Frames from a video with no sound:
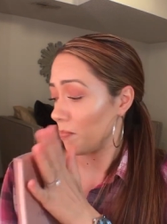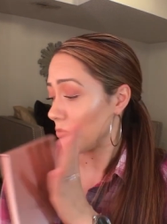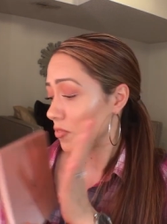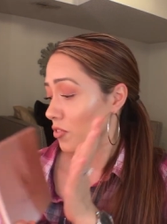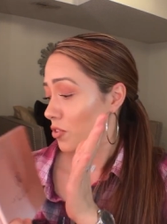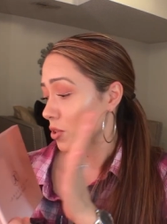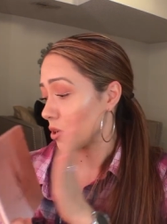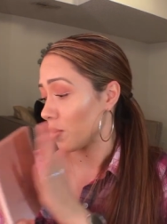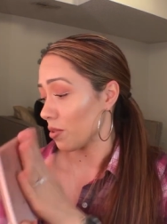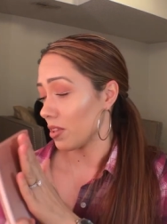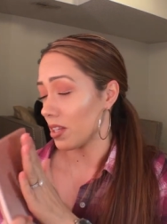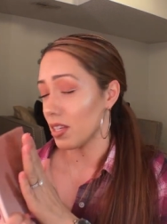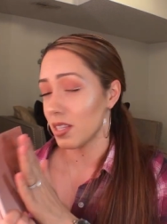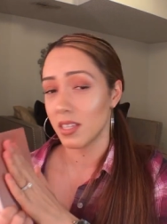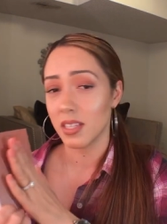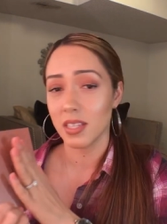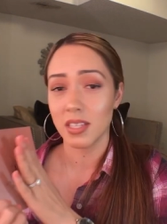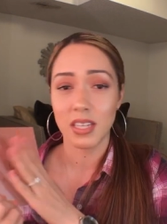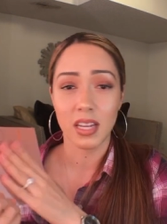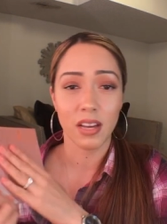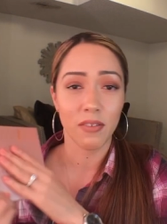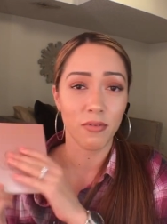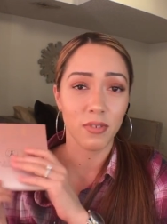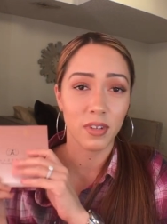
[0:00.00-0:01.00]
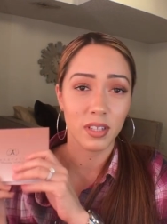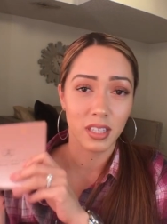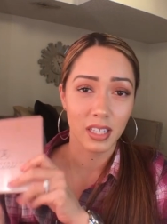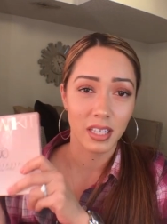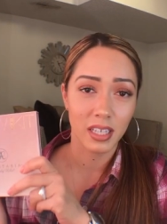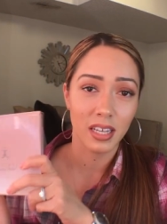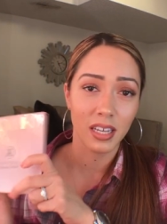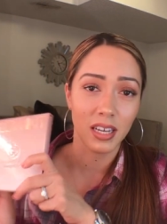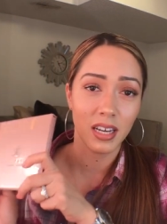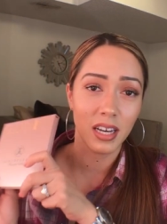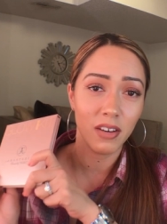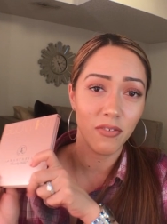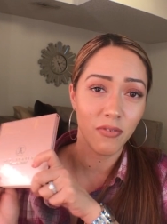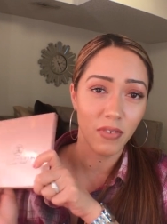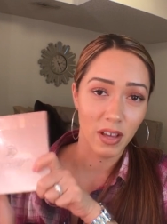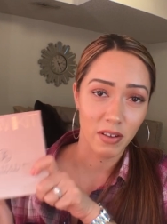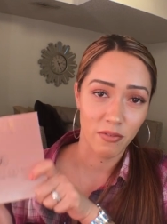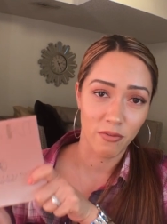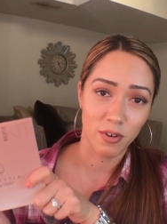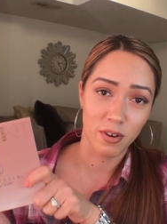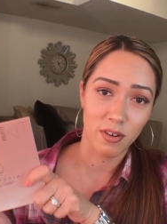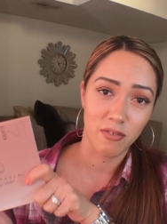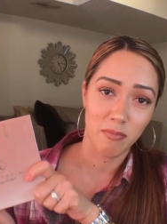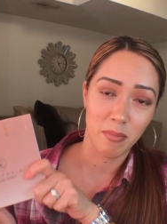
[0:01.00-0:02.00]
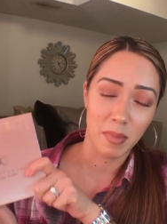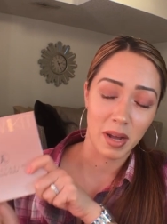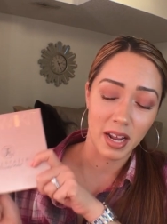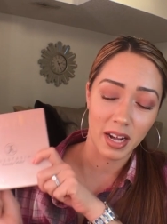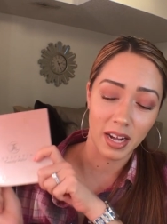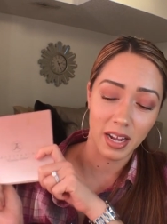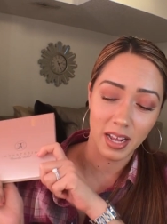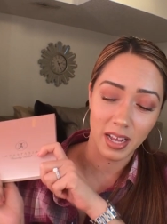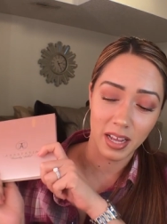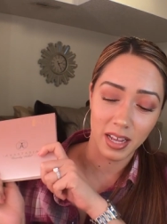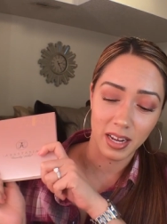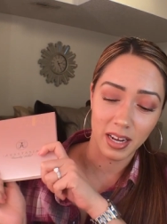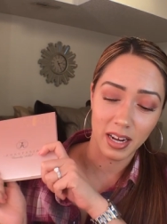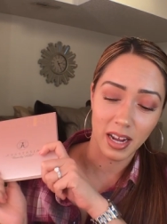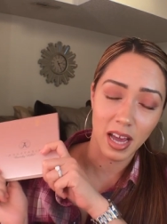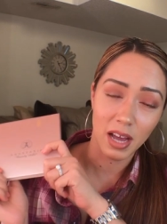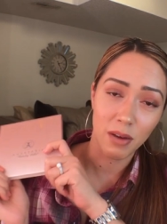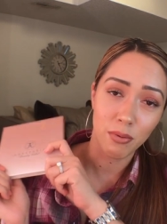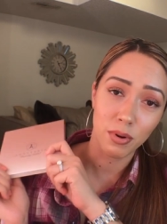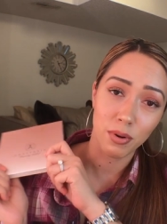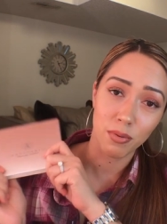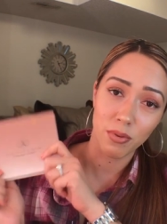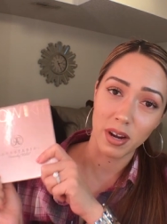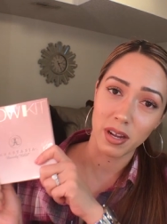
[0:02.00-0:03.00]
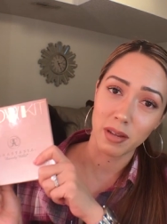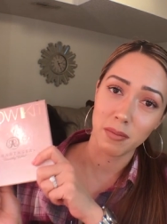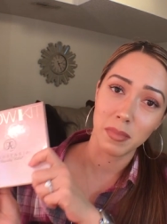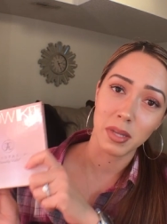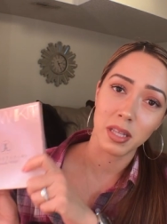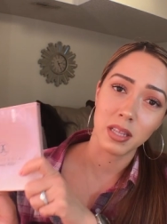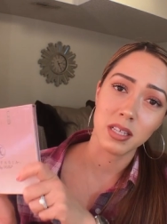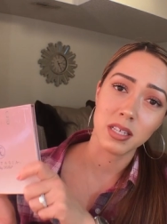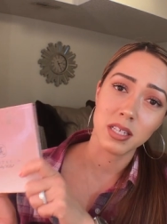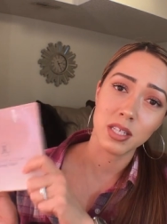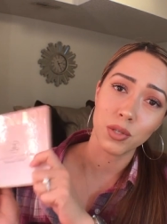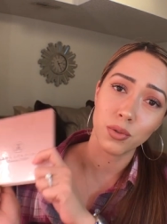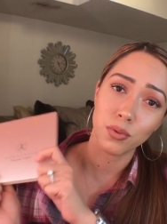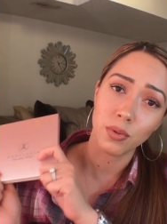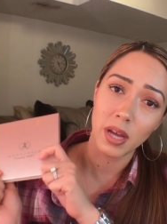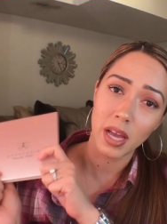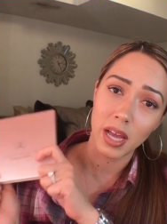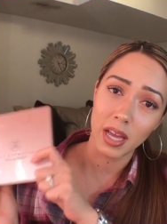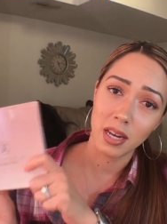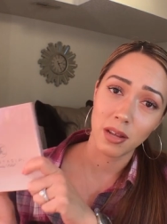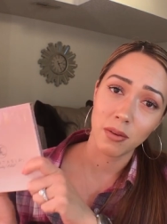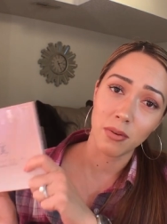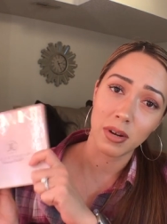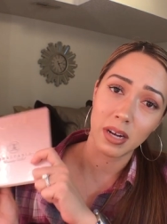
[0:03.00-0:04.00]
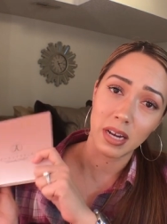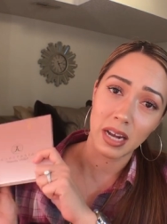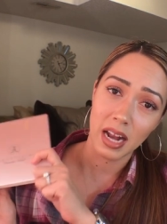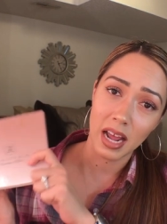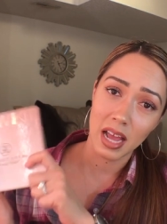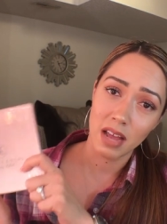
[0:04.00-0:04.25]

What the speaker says: So this is definitely a favorite of mine, and I would recommend this to anyone and